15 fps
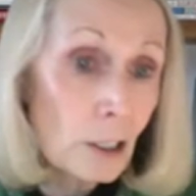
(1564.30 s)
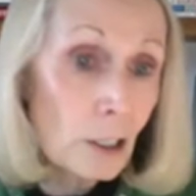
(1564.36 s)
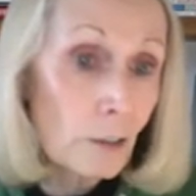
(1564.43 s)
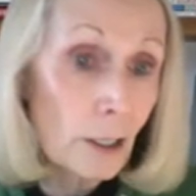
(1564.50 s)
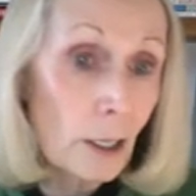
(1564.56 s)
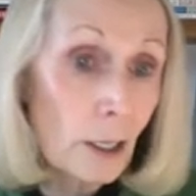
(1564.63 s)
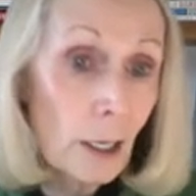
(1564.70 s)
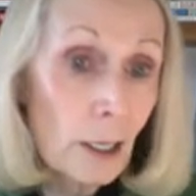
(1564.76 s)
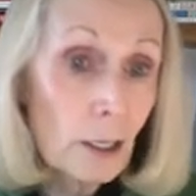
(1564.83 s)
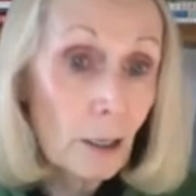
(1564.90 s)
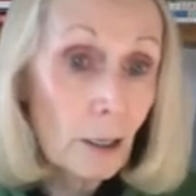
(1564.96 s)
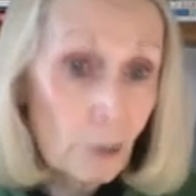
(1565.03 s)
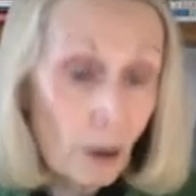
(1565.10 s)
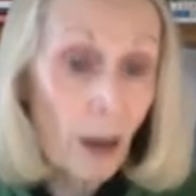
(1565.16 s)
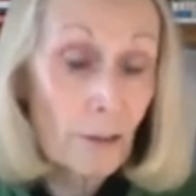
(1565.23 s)
of a, a
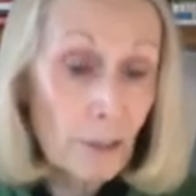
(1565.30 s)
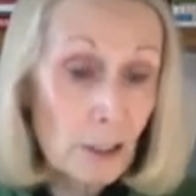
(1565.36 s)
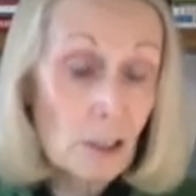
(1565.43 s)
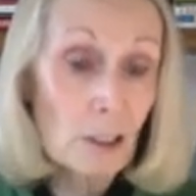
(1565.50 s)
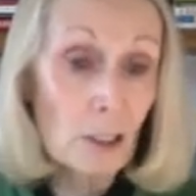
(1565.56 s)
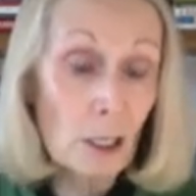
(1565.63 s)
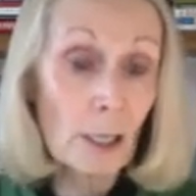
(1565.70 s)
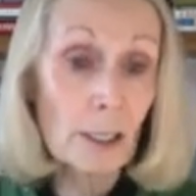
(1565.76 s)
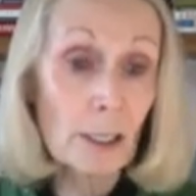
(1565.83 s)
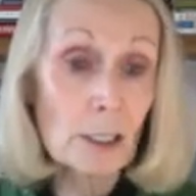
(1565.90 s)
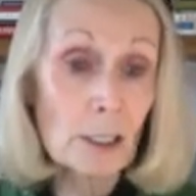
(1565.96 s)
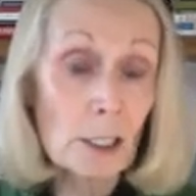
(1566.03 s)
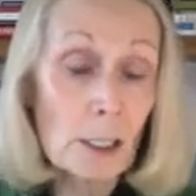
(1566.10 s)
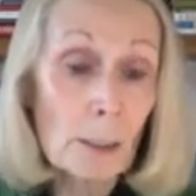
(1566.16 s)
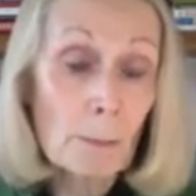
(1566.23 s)
thriving
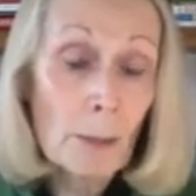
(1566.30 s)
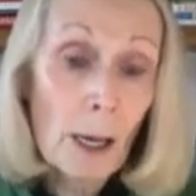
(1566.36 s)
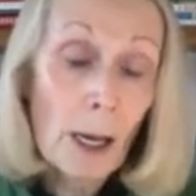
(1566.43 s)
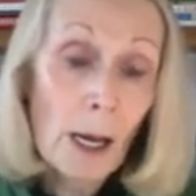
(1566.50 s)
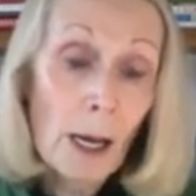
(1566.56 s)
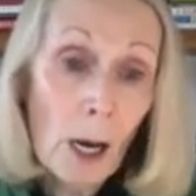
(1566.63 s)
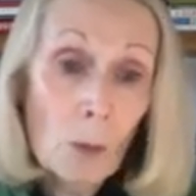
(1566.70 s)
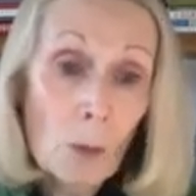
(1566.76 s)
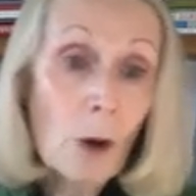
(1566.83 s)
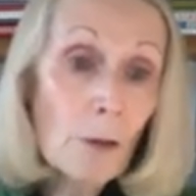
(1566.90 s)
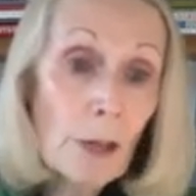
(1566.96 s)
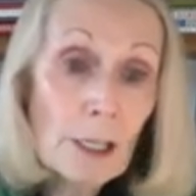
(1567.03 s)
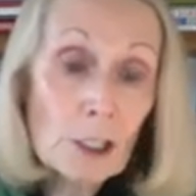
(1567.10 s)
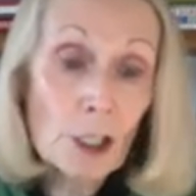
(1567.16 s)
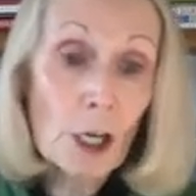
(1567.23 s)
society. And what
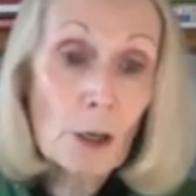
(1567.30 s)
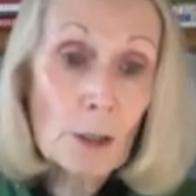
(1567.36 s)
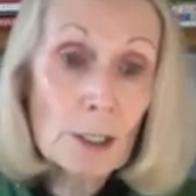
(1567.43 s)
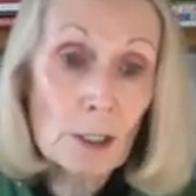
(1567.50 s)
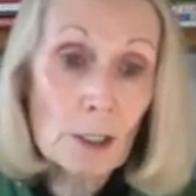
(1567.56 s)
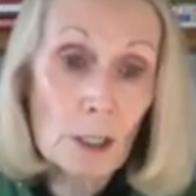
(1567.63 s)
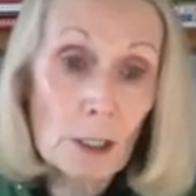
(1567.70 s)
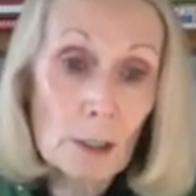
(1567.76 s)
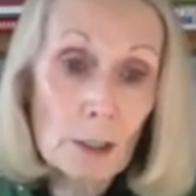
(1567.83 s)
they show is that